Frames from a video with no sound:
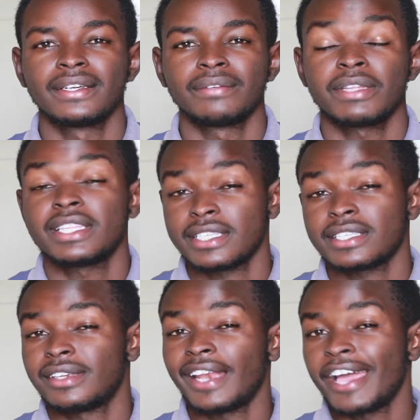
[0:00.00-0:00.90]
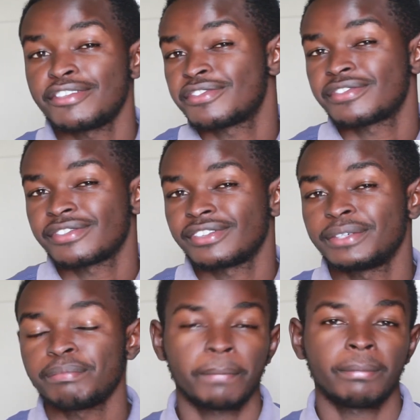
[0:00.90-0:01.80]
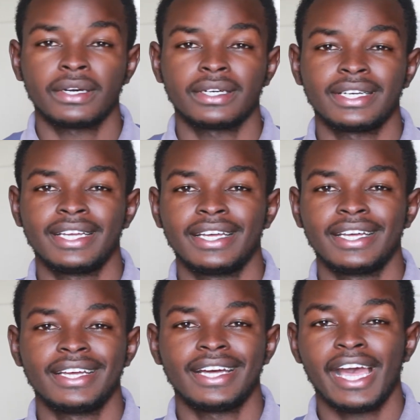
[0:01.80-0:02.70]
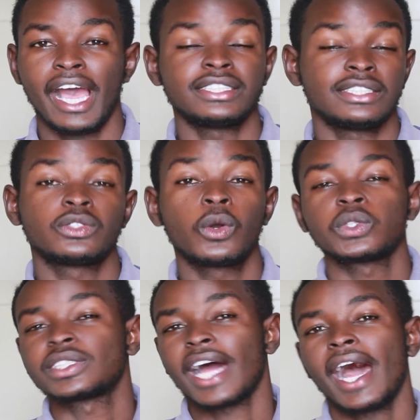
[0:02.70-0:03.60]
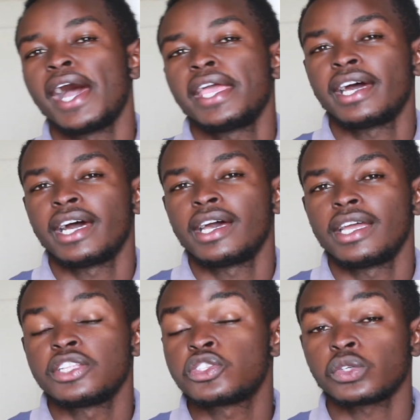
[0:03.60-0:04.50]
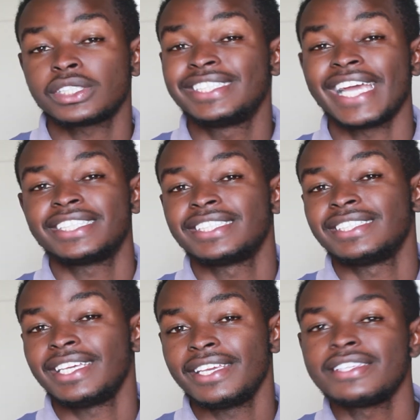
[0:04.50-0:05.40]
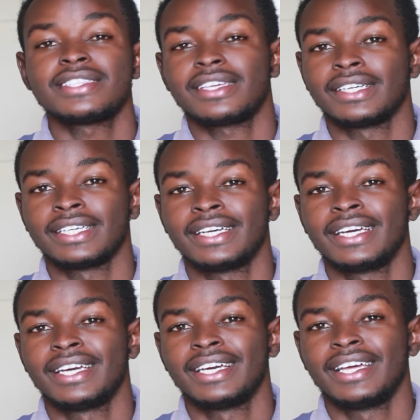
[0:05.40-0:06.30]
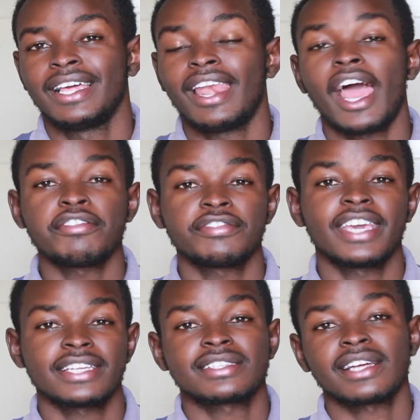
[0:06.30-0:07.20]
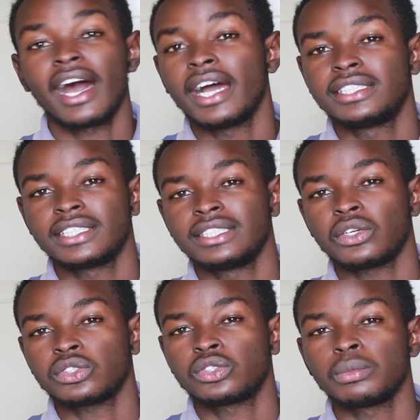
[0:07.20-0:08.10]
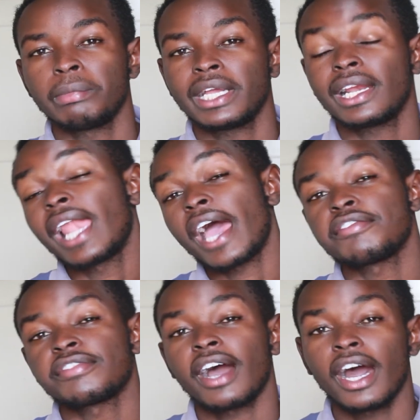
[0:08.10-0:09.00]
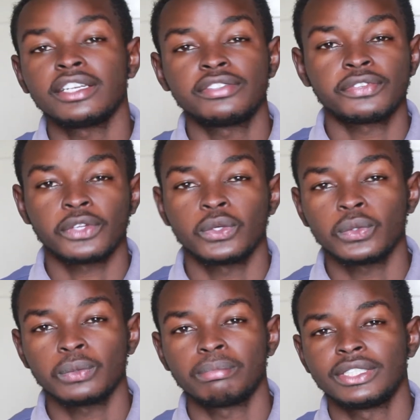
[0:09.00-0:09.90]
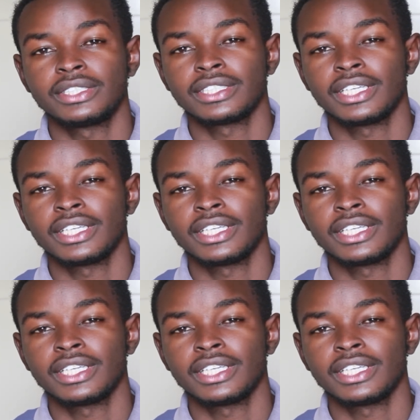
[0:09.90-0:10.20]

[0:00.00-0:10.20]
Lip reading: But this is life. Remember, as it goes higher, it's not getting easier. Life gets harder, not to make life hard for you, but